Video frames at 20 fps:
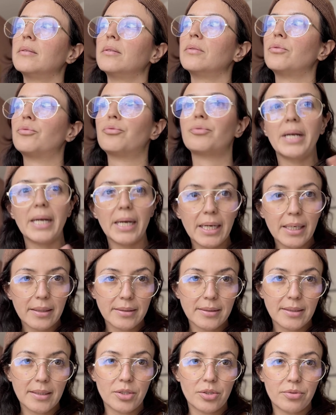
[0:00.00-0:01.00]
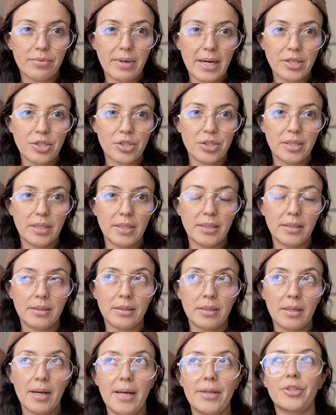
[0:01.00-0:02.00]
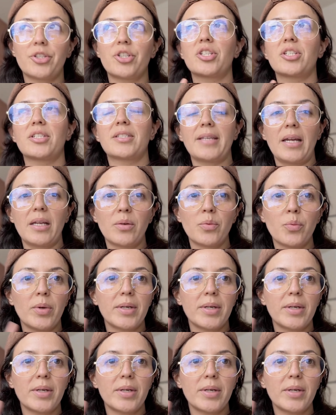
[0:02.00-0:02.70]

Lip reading: read the direction, understand